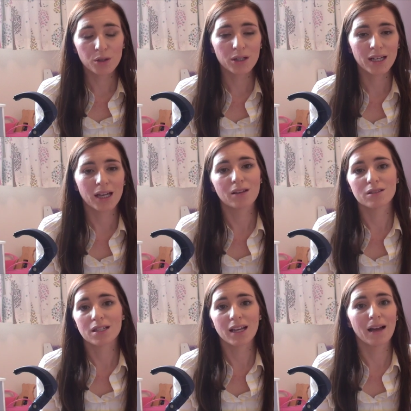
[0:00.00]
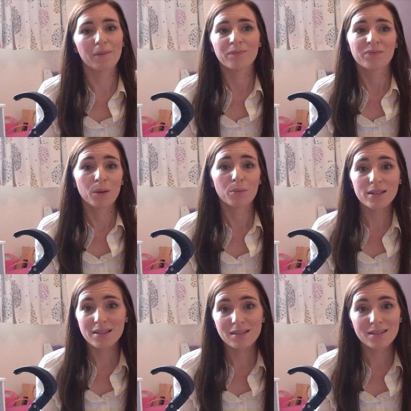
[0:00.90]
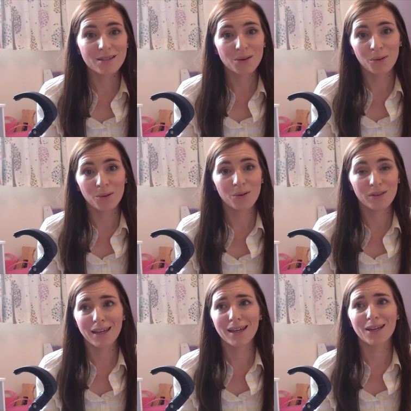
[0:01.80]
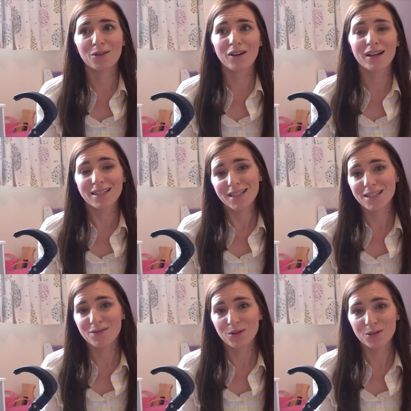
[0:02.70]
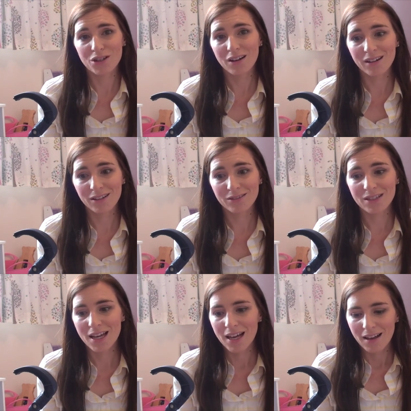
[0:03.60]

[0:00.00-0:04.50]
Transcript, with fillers: you're looking to get presents or thinking of ideas for your child.